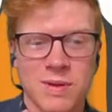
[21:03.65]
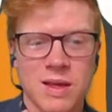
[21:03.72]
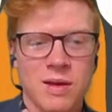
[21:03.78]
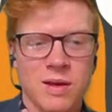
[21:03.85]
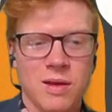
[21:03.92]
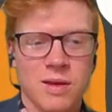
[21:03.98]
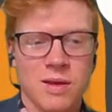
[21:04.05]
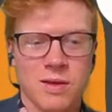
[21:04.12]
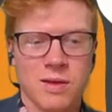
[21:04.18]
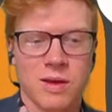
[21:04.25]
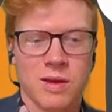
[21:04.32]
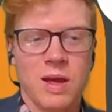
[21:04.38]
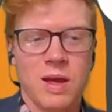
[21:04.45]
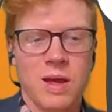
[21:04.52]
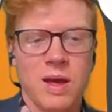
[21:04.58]
So
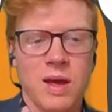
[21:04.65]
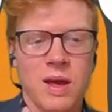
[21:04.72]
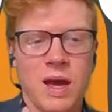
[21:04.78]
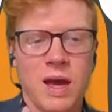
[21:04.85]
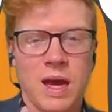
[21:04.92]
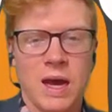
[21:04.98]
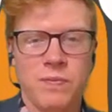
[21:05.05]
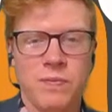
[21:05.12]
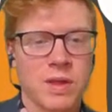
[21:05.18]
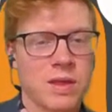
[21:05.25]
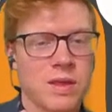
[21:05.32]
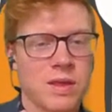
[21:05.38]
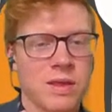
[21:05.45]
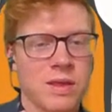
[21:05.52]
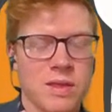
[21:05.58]
this is the
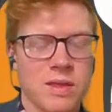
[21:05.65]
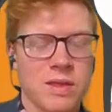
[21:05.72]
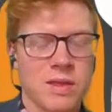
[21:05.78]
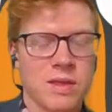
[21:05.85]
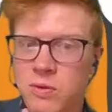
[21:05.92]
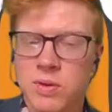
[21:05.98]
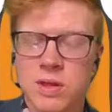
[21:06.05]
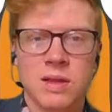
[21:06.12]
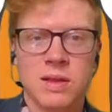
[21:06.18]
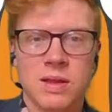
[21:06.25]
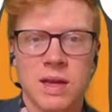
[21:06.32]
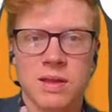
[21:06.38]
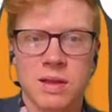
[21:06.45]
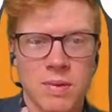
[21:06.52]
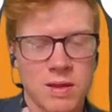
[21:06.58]
same question that is
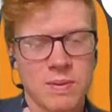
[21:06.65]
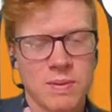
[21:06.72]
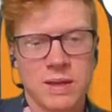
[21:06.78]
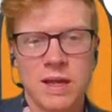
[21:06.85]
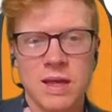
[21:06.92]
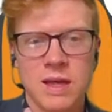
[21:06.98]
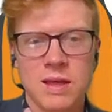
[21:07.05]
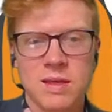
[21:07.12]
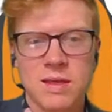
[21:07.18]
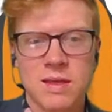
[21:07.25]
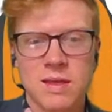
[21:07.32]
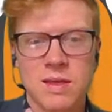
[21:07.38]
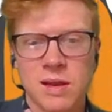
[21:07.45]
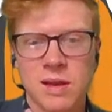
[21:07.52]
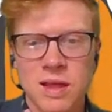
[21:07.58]
in Miss McNair's
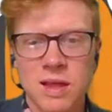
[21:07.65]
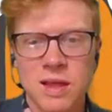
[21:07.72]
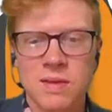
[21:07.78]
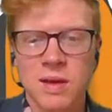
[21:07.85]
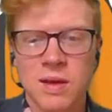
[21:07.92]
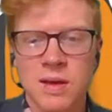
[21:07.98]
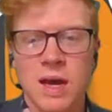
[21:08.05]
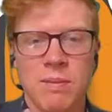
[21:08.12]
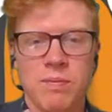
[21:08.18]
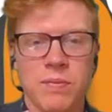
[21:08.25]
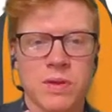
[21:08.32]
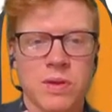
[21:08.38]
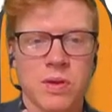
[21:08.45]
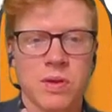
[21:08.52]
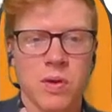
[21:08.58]
slides.
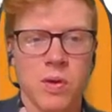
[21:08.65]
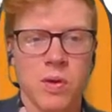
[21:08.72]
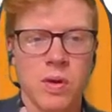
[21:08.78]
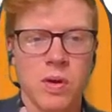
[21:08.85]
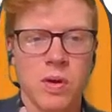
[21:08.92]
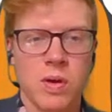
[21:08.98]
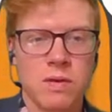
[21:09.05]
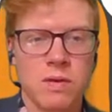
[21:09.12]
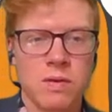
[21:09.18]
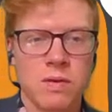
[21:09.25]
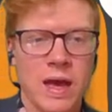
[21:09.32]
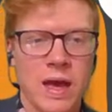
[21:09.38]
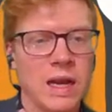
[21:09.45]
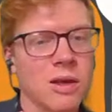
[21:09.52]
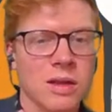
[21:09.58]
So if you've had a
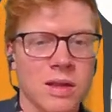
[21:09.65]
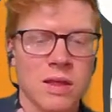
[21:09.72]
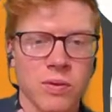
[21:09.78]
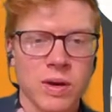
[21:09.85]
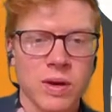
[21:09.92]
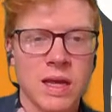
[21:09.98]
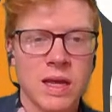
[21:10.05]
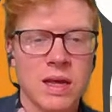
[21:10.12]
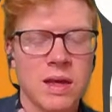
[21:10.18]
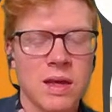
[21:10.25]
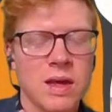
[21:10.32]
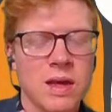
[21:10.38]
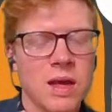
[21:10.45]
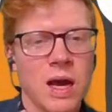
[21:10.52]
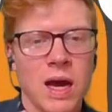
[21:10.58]
look at these already,
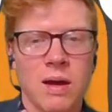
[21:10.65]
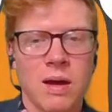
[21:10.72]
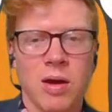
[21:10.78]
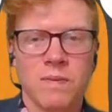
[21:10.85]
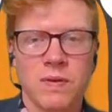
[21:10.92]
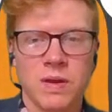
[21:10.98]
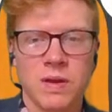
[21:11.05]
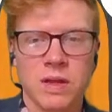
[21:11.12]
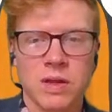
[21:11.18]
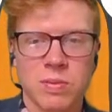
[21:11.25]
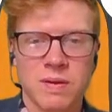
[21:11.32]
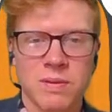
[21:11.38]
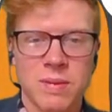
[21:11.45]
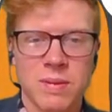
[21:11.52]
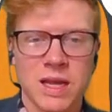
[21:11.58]
hopefully you'll be
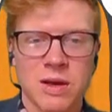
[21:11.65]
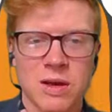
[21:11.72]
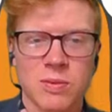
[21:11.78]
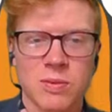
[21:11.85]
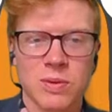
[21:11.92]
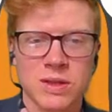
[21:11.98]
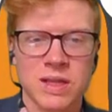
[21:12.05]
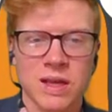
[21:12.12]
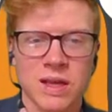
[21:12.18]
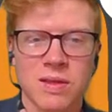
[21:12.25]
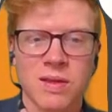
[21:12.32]
familiar with this.